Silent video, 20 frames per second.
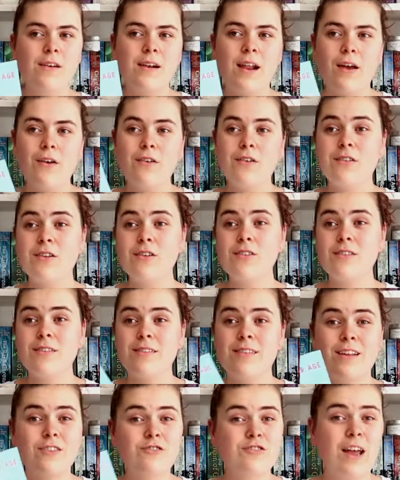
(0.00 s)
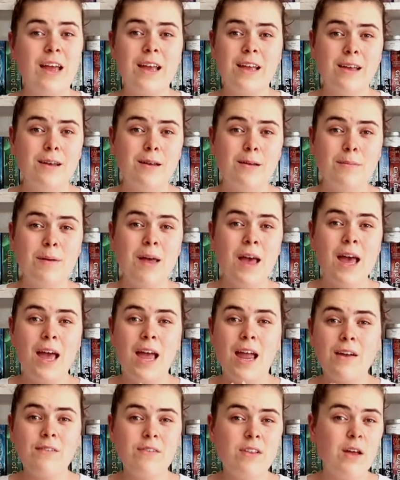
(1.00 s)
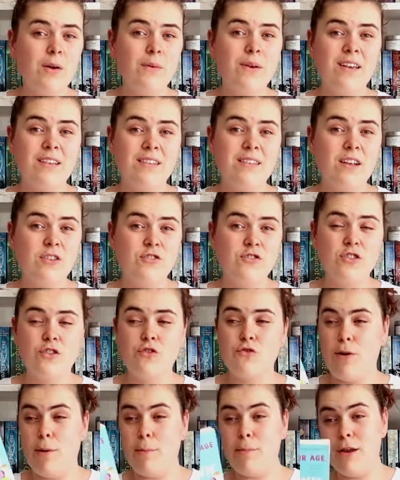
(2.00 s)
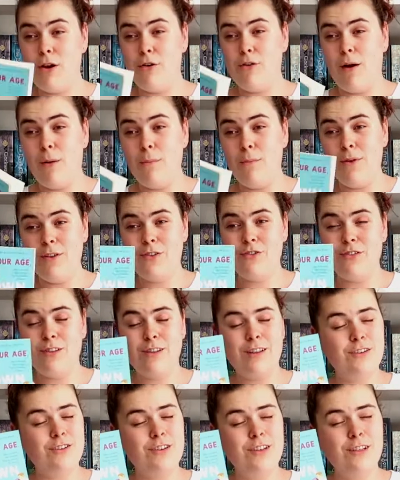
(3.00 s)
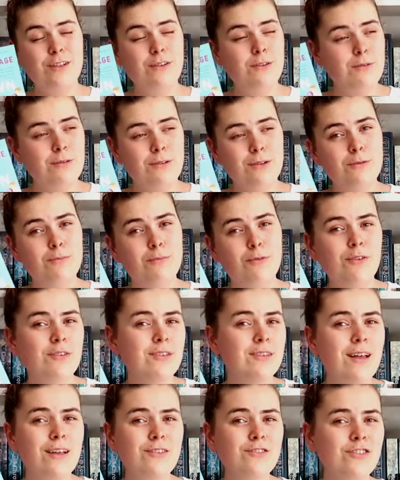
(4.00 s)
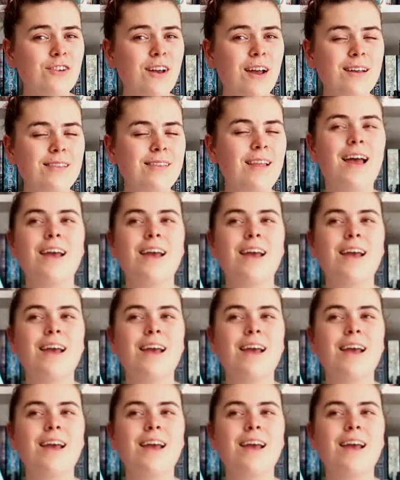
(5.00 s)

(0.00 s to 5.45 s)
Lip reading: And I also just think Jacob, even though he's such a grumpy grump, was just such a little ball sunshine.